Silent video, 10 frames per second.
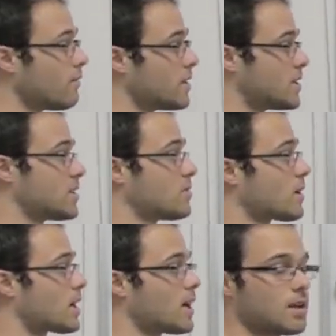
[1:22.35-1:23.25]
this is, what
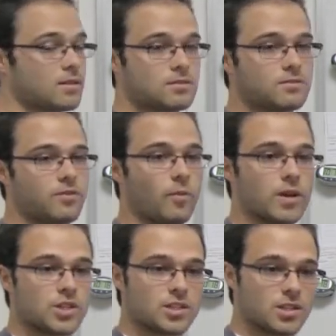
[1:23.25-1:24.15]
kind of
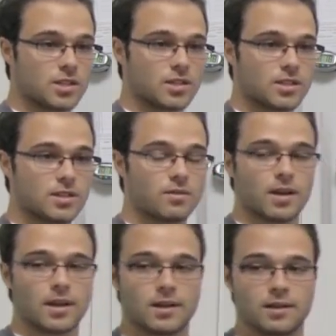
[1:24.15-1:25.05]
formation is it, is it right
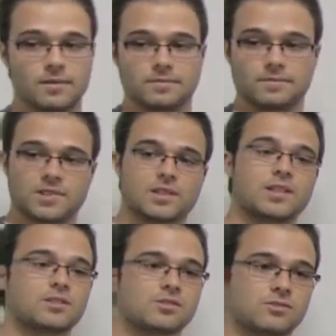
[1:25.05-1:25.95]
here?
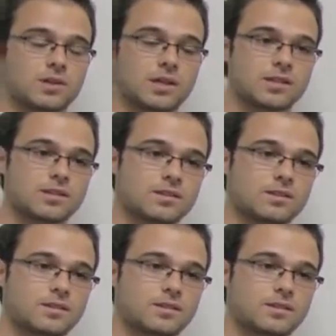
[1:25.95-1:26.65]
Cis or trans? Mm